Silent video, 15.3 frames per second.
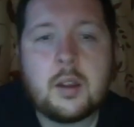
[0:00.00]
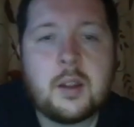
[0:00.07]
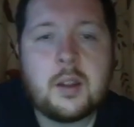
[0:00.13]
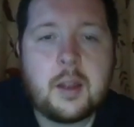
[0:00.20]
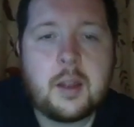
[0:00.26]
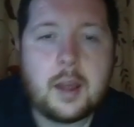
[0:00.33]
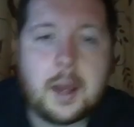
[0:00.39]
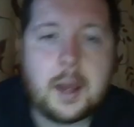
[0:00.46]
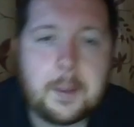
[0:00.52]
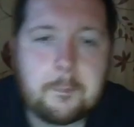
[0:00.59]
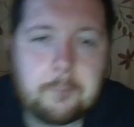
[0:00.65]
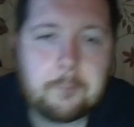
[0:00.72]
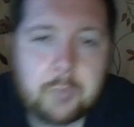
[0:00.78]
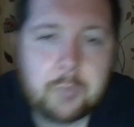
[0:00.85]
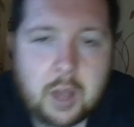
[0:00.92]

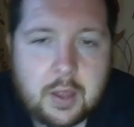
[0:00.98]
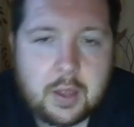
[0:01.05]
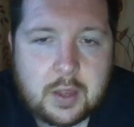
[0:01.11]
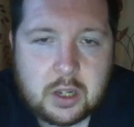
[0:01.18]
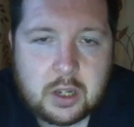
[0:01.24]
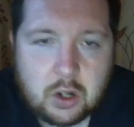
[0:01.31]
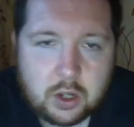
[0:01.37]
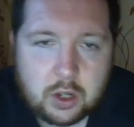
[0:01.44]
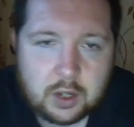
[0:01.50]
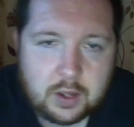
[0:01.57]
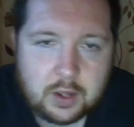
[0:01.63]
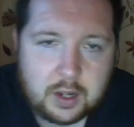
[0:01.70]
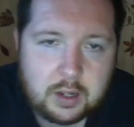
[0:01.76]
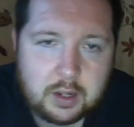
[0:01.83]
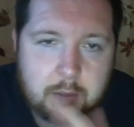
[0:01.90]
And then you're looking
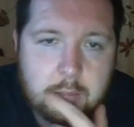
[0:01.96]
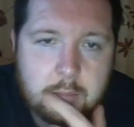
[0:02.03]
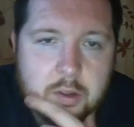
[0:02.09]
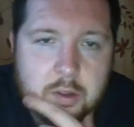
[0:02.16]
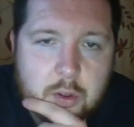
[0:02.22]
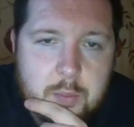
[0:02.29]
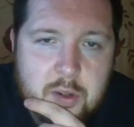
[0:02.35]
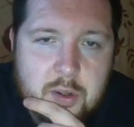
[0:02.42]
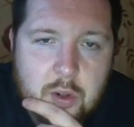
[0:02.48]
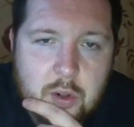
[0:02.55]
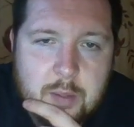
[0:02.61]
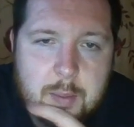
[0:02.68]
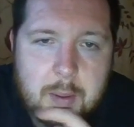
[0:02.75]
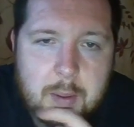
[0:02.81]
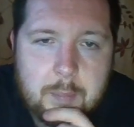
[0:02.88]
then, so Mazzoli
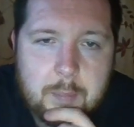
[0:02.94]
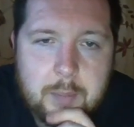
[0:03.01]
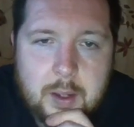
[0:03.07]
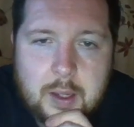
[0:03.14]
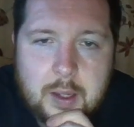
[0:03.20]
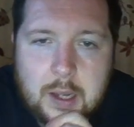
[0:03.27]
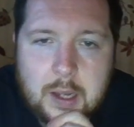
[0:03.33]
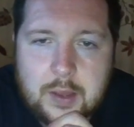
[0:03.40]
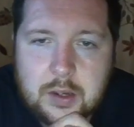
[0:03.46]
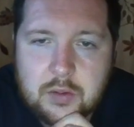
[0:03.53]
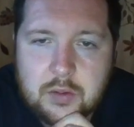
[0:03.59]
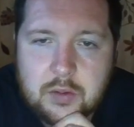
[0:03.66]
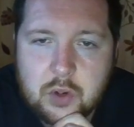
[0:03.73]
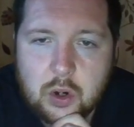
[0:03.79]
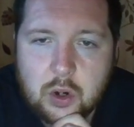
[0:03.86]
Mapimpi, and then
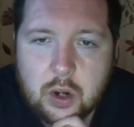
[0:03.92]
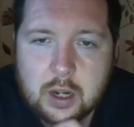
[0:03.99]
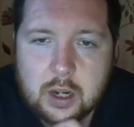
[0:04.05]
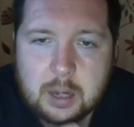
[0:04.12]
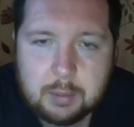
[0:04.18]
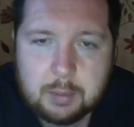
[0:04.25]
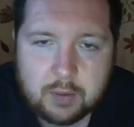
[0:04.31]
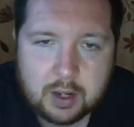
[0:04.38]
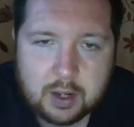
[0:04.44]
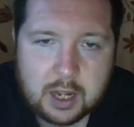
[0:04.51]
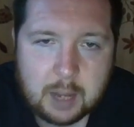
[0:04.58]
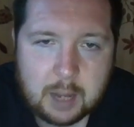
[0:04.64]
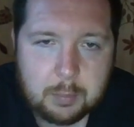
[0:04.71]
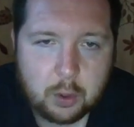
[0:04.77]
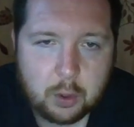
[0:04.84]
you've got a couple of
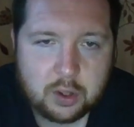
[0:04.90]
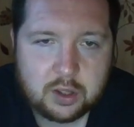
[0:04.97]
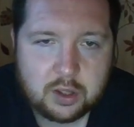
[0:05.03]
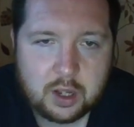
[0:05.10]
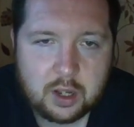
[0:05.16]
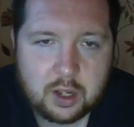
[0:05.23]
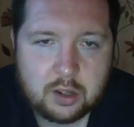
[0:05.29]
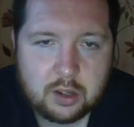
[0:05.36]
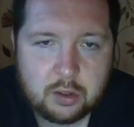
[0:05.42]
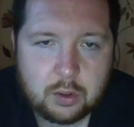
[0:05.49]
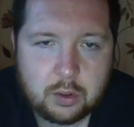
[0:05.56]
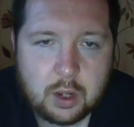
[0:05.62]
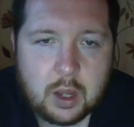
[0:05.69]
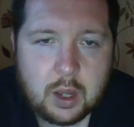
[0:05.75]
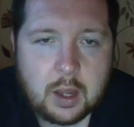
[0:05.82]
uncapped boys there. So
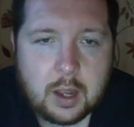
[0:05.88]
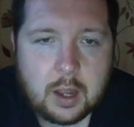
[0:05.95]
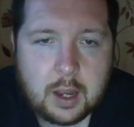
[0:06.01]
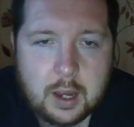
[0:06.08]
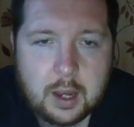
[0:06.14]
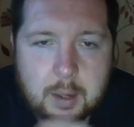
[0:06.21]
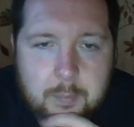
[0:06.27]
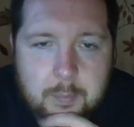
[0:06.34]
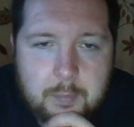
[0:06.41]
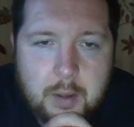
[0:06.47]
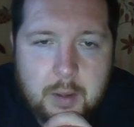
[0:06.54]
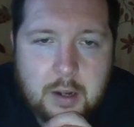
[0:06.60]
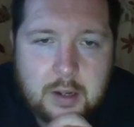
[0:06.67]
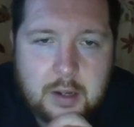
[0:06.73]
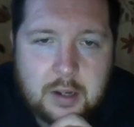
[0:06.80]

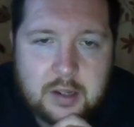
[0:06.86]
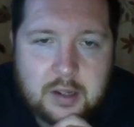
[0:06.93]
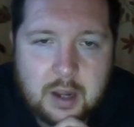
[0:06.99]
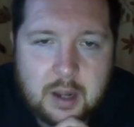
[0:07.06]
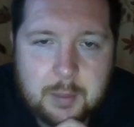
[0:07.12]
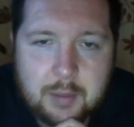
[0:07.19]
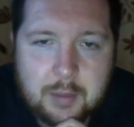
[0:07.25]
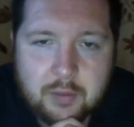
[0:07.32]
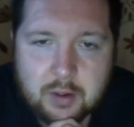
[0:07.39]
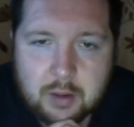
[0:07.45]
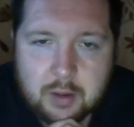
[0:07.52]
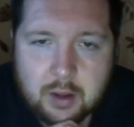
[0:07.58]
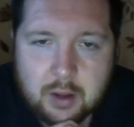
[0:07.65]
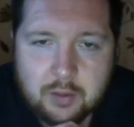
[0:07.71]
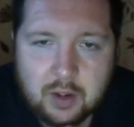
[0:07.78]
and Damian
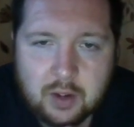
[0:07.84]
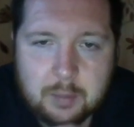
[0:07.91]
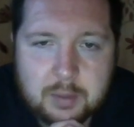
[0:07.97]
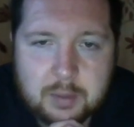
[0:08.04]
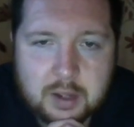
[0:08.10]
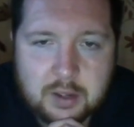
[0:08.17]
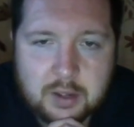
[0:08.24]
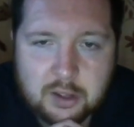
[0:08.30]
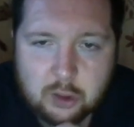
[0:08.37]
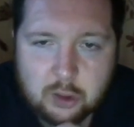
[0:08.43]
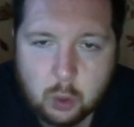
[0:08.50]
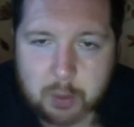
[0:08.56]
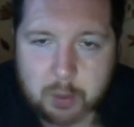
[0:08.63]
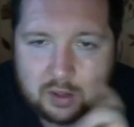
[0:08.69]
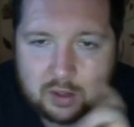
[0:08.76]
Valimpsa in the
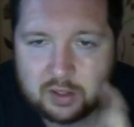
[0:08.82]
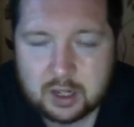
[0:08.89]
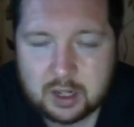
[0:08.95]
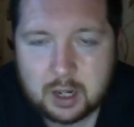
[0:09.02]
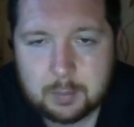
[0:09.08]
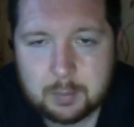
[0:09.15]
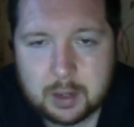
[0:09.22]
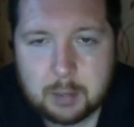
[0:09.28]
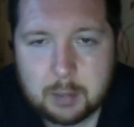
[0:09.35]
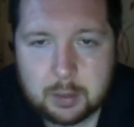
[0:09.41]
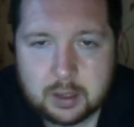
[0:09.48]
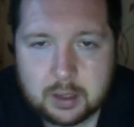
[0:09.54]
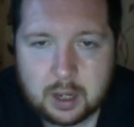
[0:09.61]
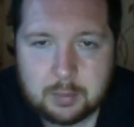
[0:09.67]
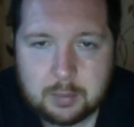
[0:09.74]
Stormers, I've seen him a couple of
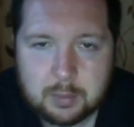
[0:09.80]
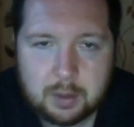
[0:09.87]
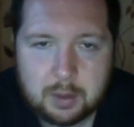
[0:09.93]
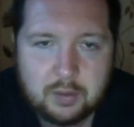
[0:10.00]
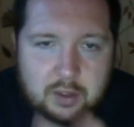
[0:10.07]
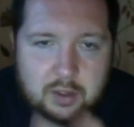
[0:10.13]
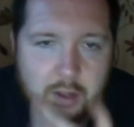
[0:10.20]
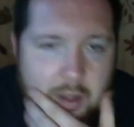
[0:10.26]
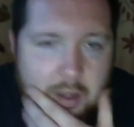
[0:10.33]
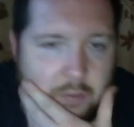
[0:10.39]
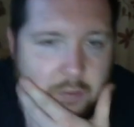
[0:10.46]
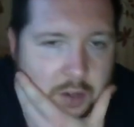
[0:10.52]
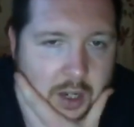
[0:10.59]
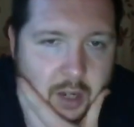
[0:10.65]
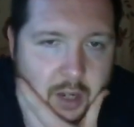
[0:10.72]
times play for South
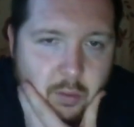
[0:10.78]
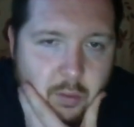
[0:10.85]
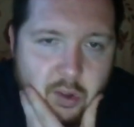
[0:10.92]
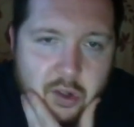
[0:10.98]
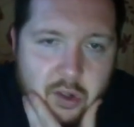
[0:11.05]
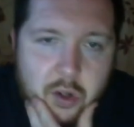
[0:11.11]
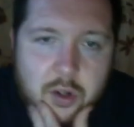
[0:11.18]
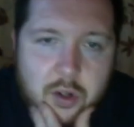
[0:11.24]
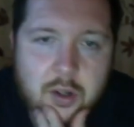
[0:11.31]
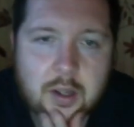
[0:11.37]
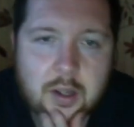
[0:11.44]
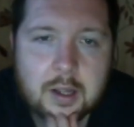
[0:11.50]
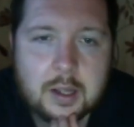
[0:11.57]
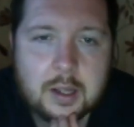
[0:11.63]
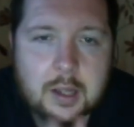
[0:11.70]
Africa. He was good.
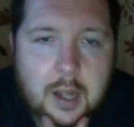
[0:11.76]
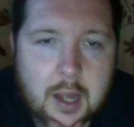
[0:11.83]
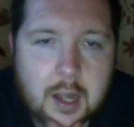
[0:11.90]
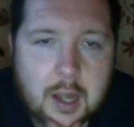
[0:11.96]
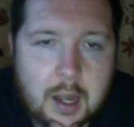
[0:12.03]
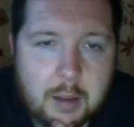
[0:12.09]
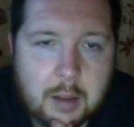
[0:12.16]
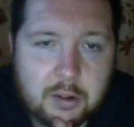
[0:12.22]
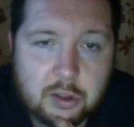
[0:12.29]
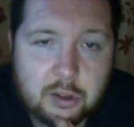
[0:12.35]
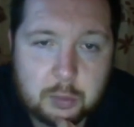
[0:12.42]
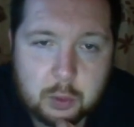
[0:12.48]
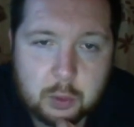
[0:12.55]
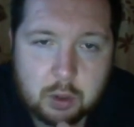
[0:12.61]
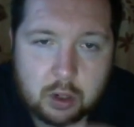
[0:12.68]
And
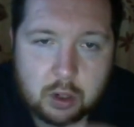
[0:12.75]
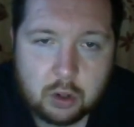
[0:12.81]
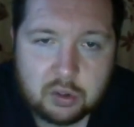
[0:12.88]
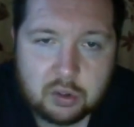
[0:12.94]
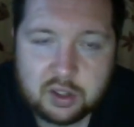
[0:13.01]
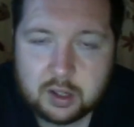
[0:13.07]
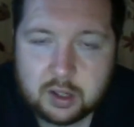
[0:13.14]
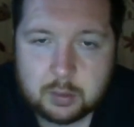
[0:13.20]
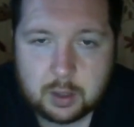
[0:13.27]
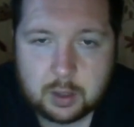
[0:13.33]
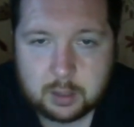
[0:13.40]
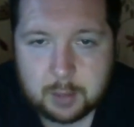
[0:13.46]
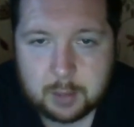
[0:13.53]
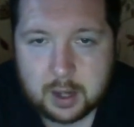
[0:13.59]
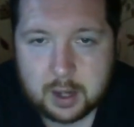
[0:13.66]
Subu Nkosi as well is
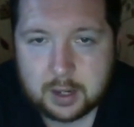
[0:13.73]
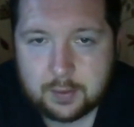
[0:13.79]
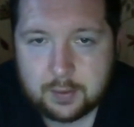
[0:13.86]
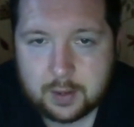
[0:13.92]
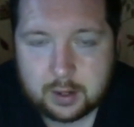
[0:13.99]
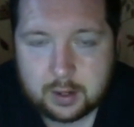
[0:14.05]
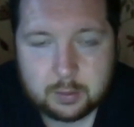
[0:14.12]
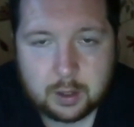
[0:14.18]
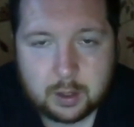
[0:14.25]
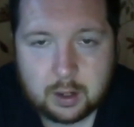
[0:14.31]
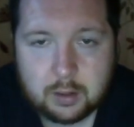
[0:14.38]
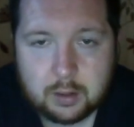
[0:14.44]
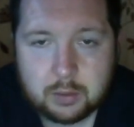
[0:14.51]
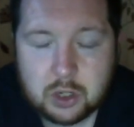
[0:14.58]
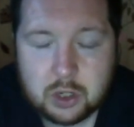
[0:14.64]
back in there as well,
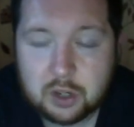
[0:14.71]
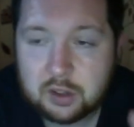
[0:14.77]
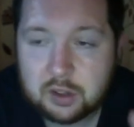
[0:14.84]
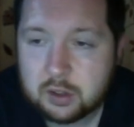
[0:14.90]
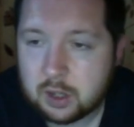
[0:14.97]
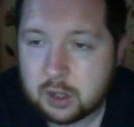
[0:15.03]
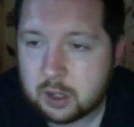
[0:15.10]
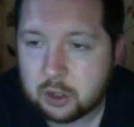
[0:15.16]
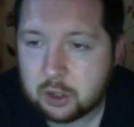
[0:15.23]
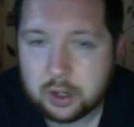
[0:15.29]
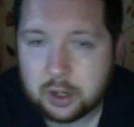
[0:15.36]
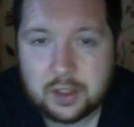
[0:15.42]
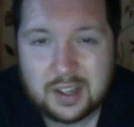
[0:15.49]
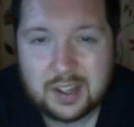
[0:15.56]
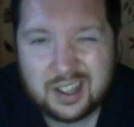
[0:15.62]
which is good. I
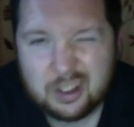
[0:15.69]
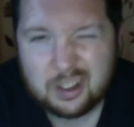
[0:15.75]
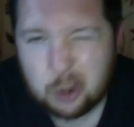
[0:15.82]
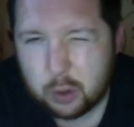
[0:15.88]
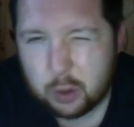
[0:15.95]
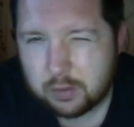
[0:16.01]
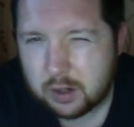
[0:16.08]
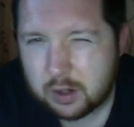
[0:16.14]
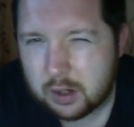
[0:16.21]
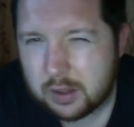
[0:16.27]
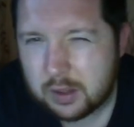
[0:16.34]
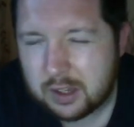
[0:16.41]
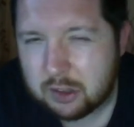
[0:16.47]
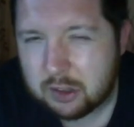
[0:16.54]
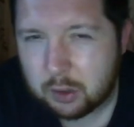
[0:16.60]
think he served
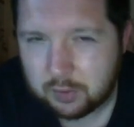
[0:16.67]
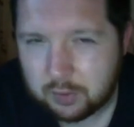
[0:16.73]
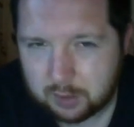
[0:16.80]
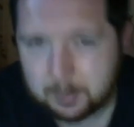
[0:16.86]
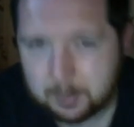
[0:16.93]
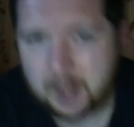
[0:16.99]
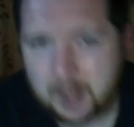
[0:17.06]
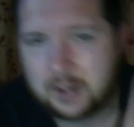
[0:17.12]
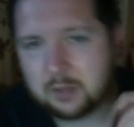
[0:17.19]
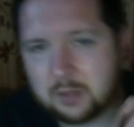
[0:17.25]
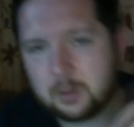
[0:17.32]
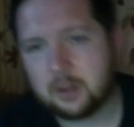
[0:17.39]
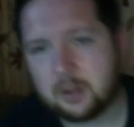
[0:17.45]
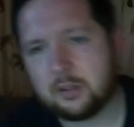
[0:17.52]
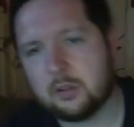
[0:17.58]
his ban as
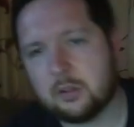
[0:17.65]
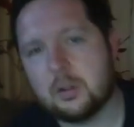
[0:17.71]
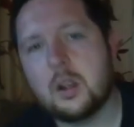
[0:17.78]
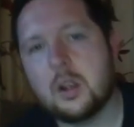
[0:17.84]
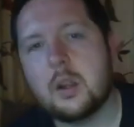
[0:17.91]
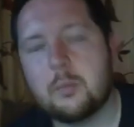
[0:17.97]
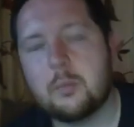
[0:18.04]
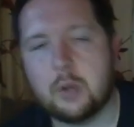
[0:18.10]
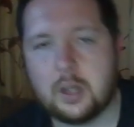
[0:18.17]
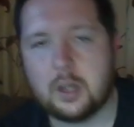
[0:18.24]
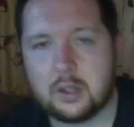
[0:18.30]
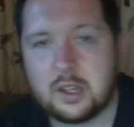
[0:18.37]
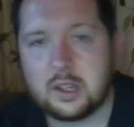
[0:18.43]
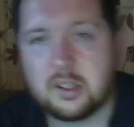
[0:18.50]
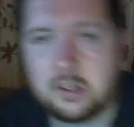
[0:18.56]
well. So brilliant.
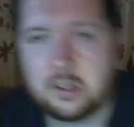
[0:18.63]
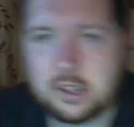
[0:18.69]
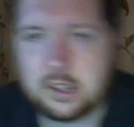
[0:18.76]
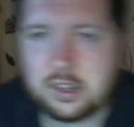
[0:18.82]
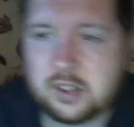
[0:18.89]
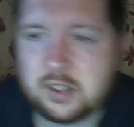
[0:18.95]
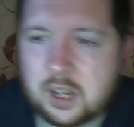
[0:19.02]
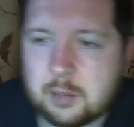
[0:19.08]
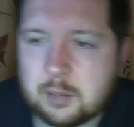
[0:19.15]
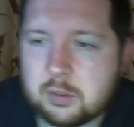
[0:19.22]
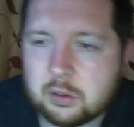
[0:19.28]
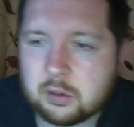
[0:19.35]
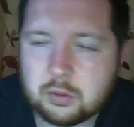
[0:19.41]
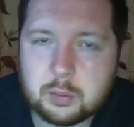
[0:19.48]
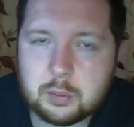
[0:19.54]
At least he's done his time.
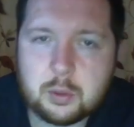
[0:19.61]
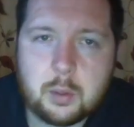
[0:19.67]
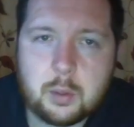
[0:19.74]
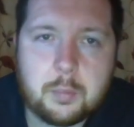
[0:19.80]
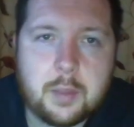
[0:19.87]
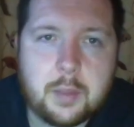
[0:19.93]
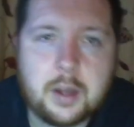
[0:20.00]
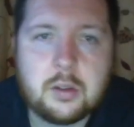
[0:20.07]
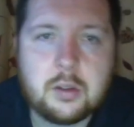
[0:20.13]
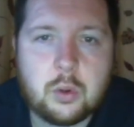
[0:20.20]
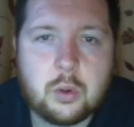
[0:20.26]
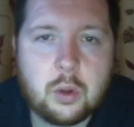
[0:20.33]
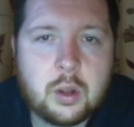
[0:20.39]
So no problem there at all.